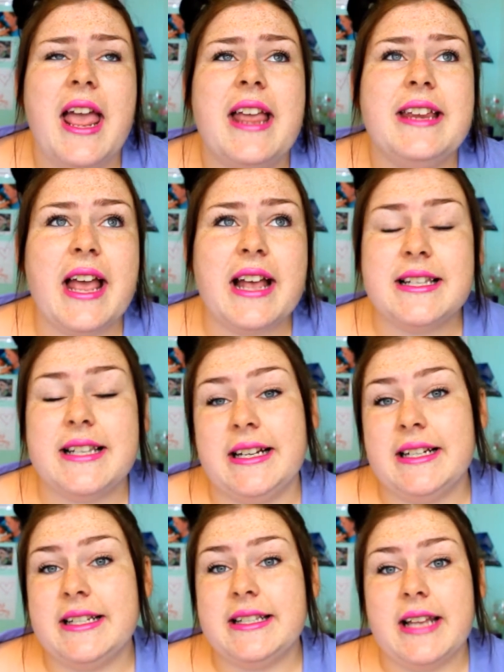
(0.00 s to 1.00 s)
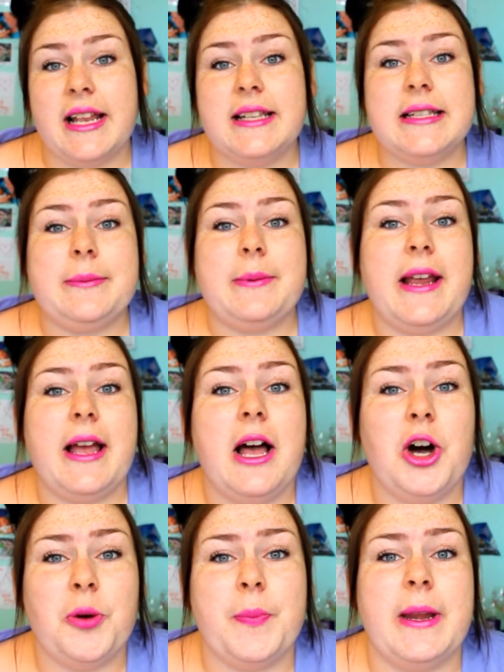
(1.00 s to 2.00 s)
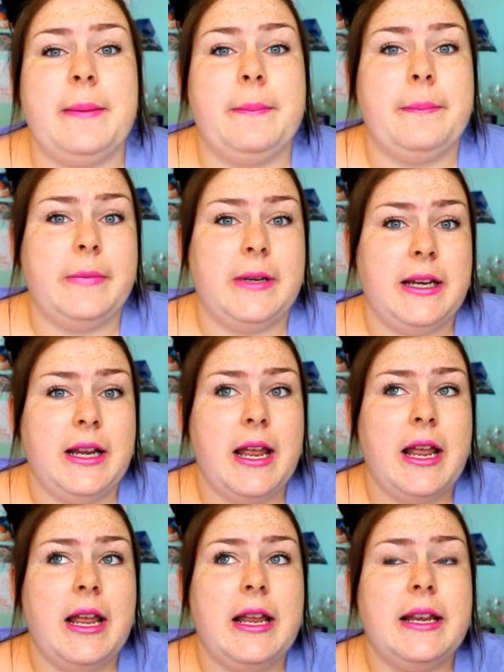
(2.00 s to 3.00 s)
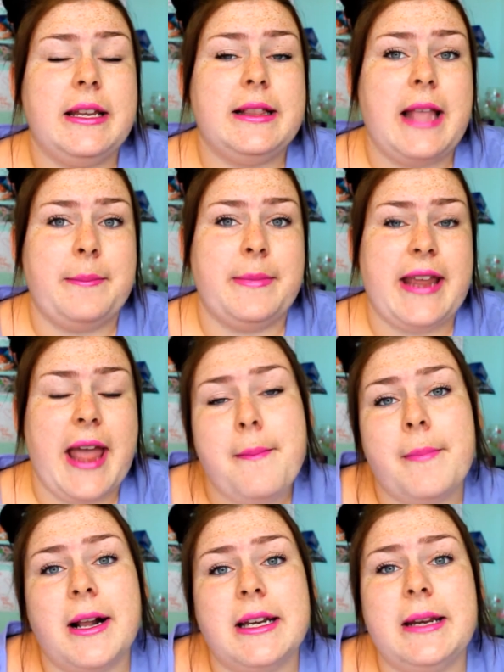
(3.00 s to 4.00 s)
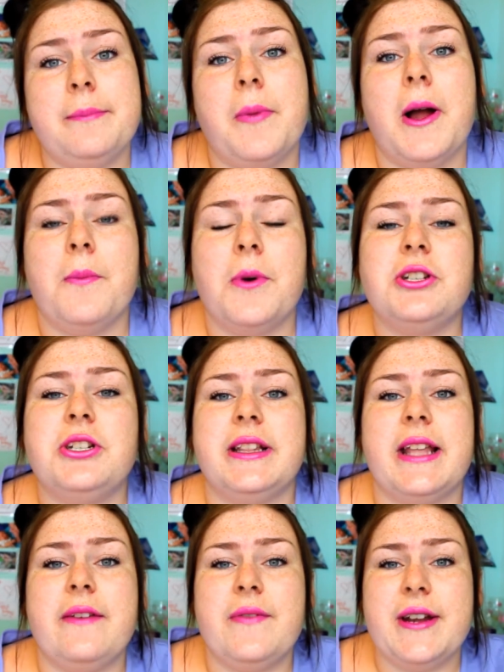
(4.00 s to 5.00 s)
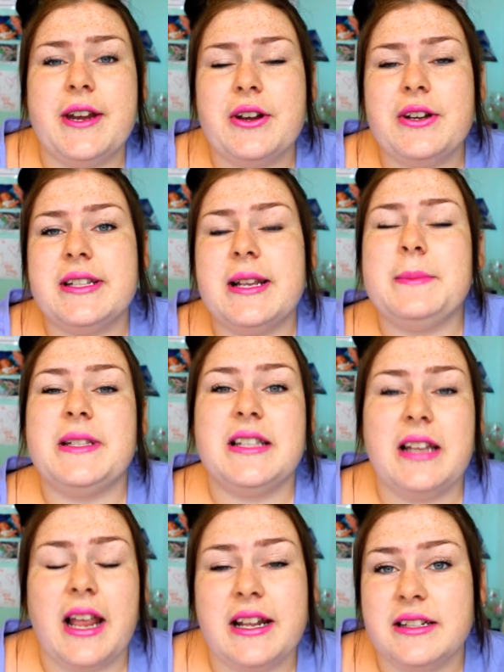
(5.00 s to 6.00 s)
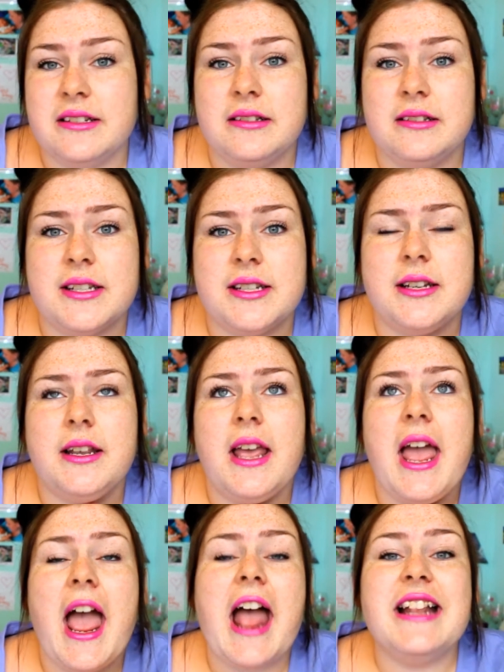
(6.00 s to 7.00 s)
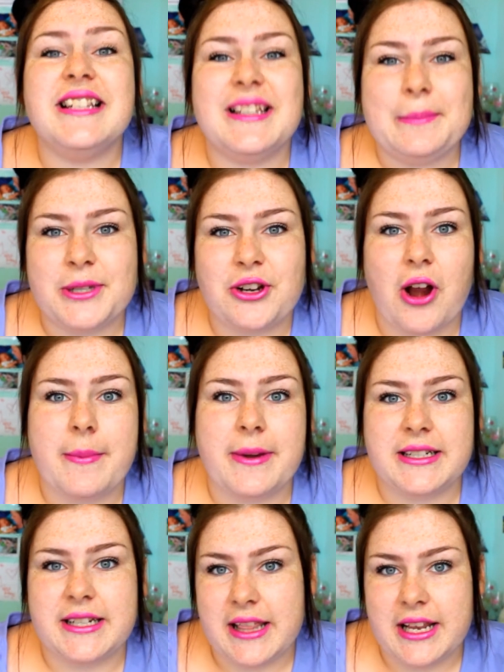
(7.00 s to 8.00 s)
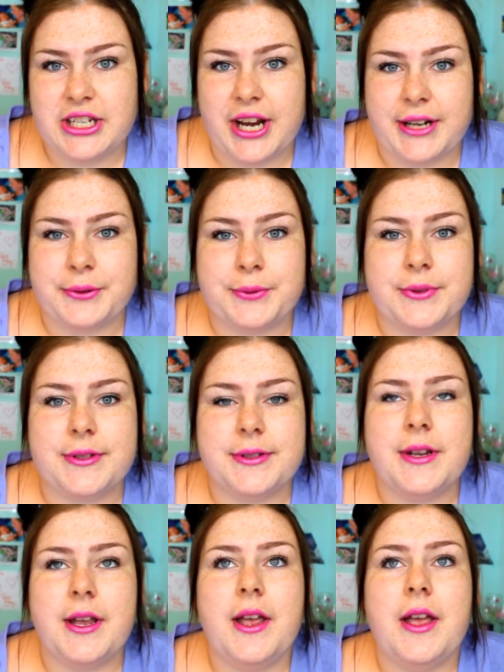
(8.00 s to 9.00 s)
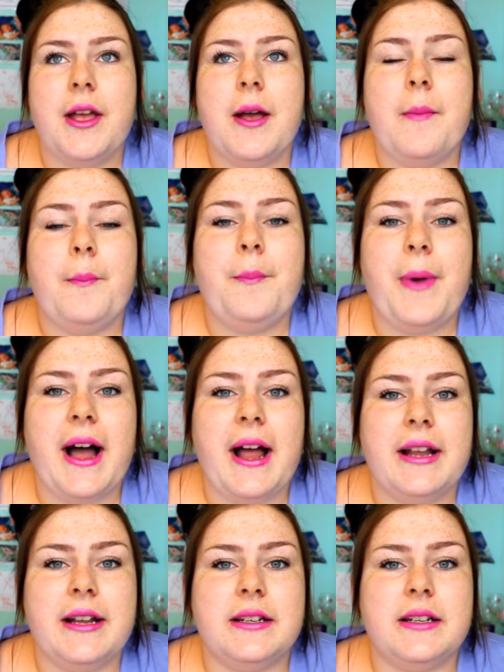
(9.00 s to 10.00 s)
Yes, in a sense we are helping them get money by watching their videos and subscribing to their channels, but